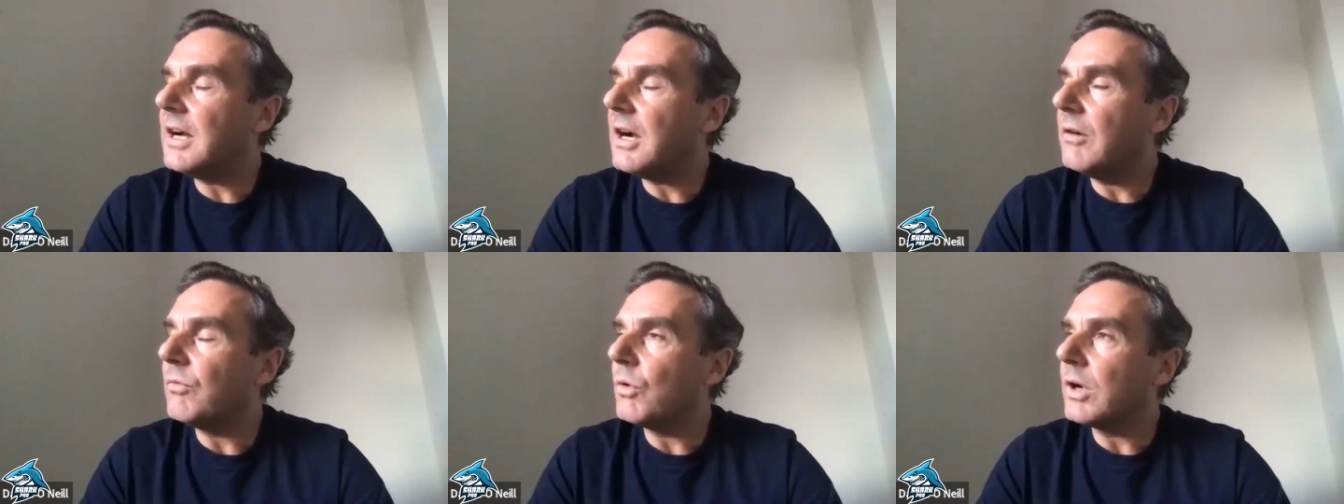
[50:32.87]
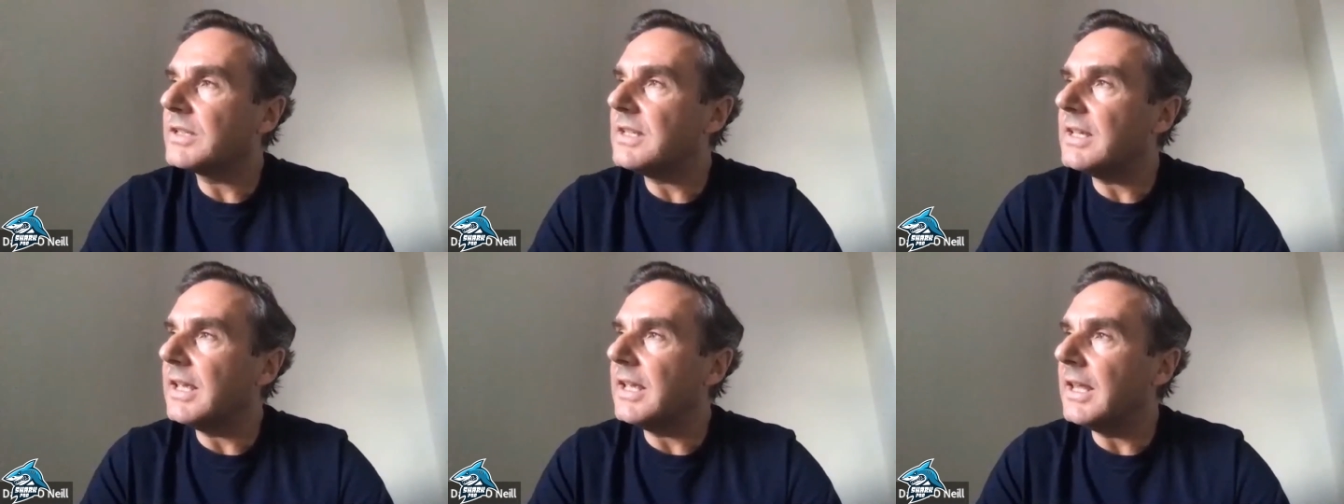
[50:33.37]
I've worked
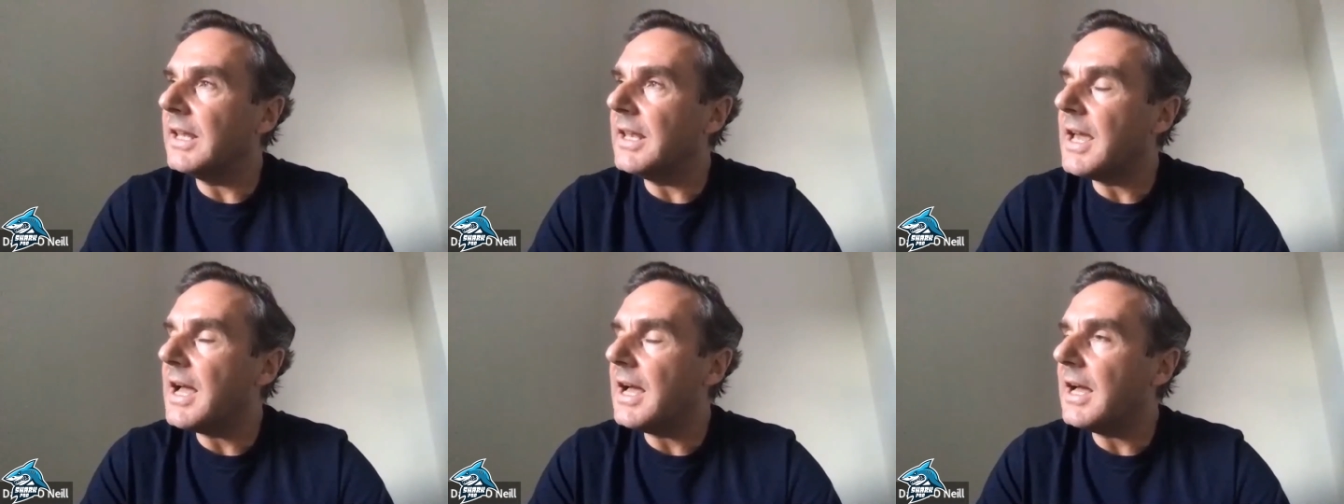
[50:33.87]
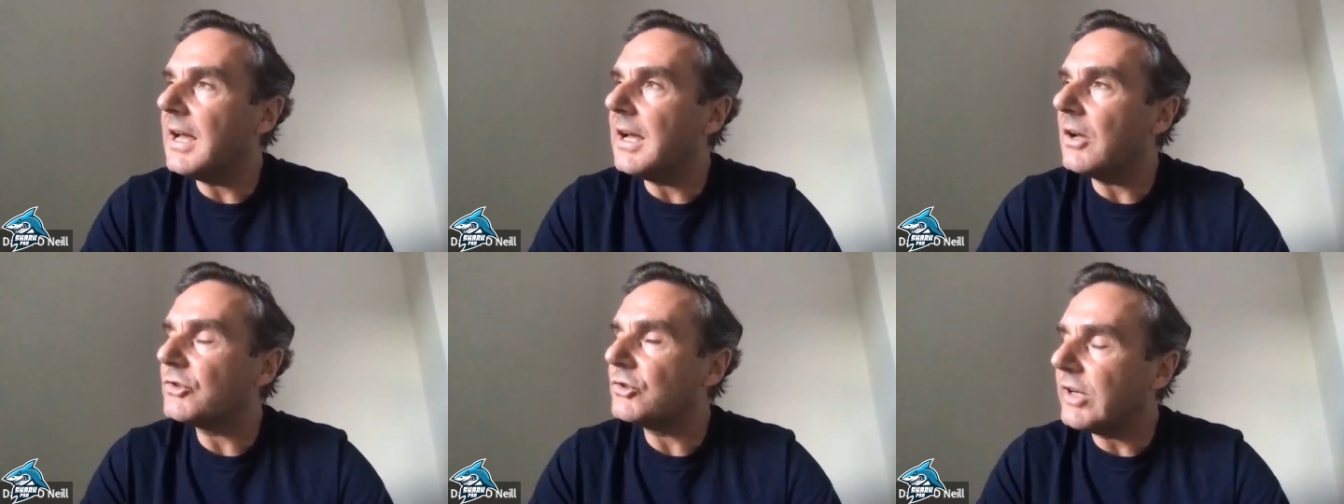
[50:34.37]
in uh,
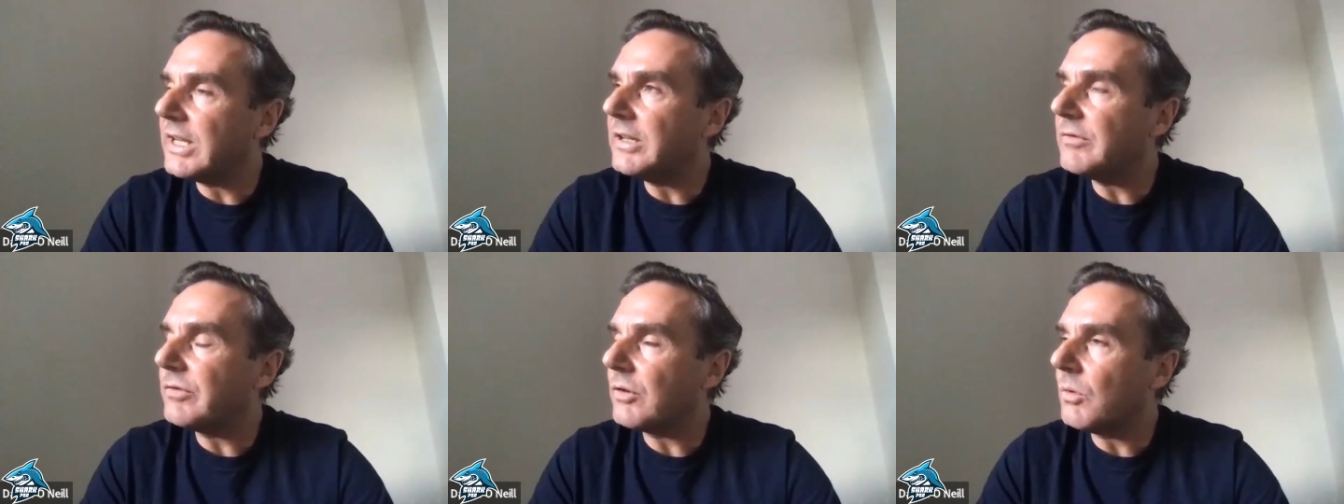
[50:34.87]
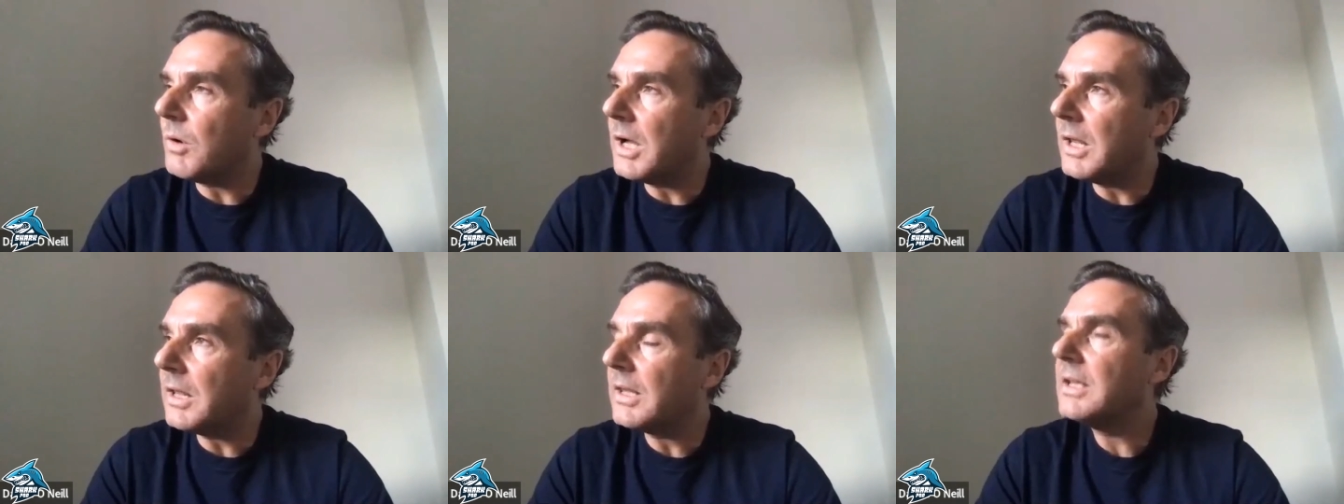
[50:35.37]
Australia for a
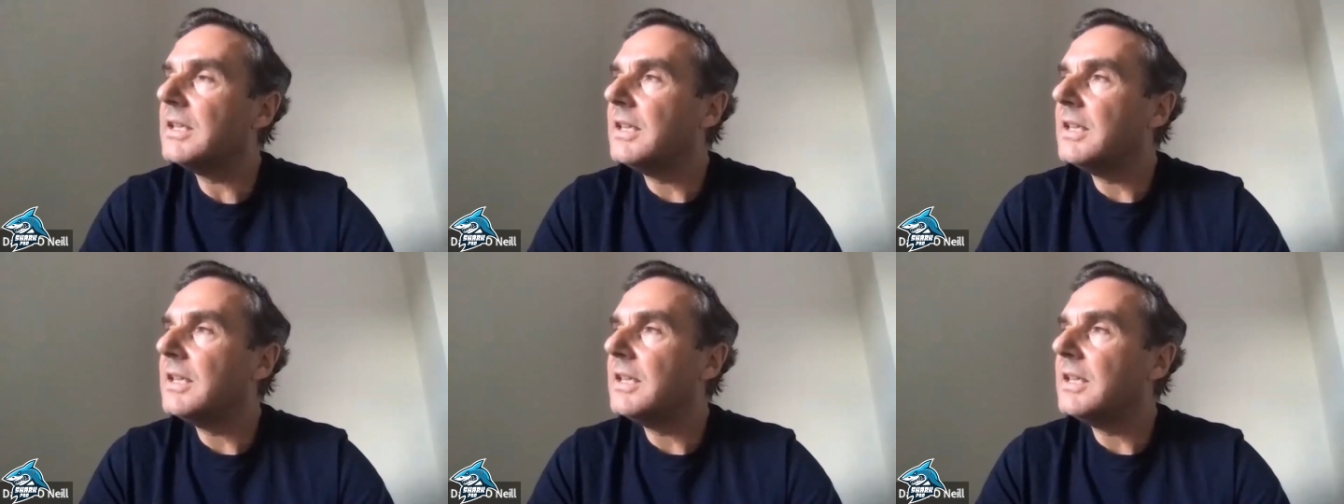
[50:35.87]
while.